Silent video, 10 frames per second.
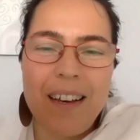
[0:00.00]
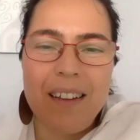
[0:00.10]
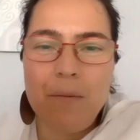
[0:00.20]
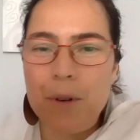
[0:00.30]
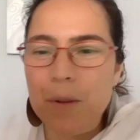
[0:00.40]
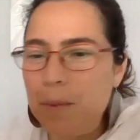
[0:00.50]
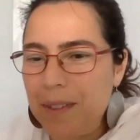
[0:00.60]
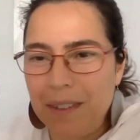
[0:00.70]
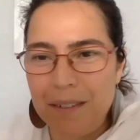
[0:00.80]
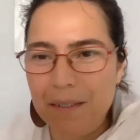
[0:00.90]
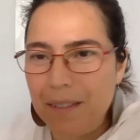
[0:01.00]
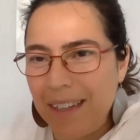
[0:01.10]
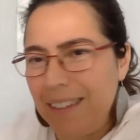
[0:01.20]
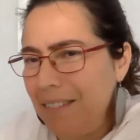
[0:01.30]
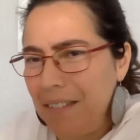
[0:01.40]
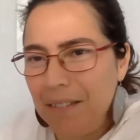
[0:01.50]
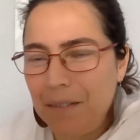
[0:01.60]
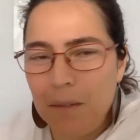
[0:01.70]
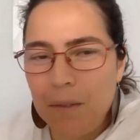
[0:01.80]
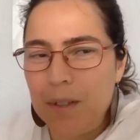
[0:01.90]
The purpose of,
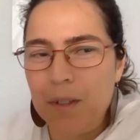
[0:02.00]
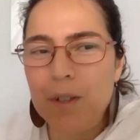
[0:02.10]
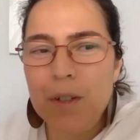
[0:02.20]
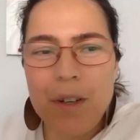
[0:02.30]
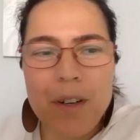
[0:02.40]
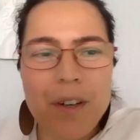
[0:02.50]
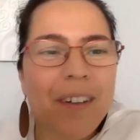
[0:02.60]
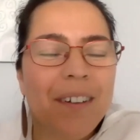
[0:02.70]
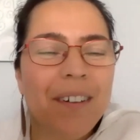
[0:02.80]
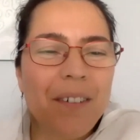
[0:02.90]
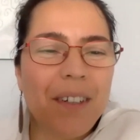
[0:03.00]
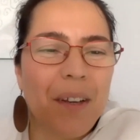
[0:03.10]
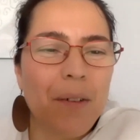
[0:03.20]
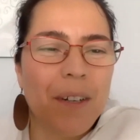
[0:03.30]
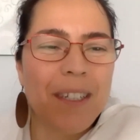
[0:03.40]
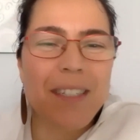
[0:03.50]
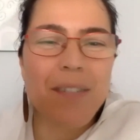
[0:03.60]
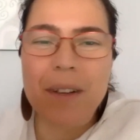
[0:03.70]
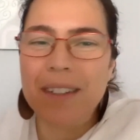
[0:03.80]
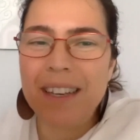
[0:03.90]
wasn't sure what he
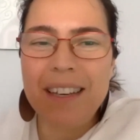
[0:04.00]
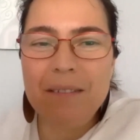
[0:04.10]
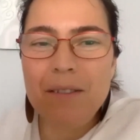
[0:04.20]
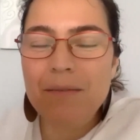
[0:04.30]
wanted, but he